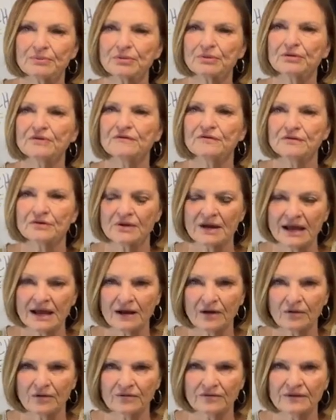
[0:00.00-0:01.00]
improve your
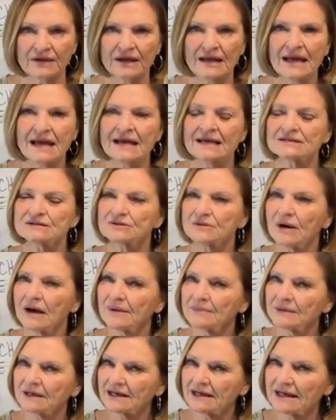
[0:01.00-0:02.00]
health. And so
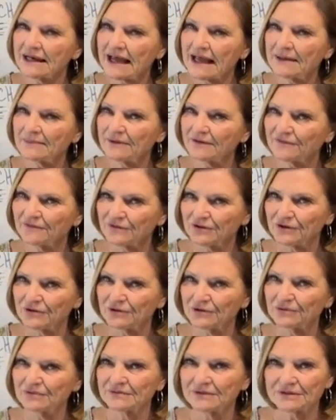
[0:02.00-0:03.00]
I'm going to name a
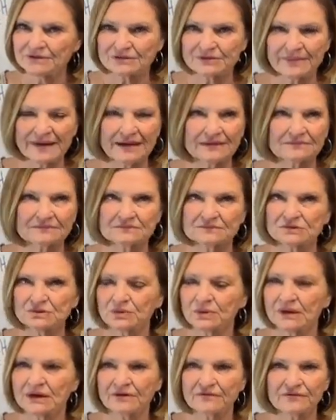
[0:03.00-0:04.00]
few. There's about
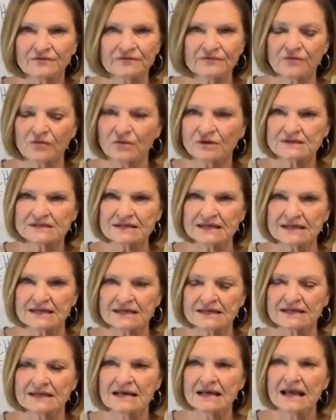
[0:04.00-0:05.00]
12 or
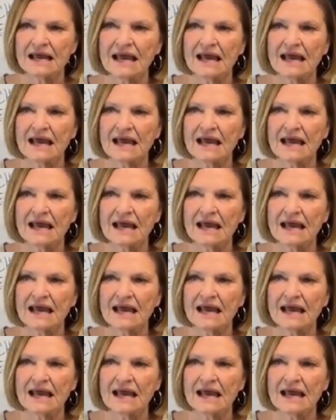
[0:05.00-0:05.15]
14.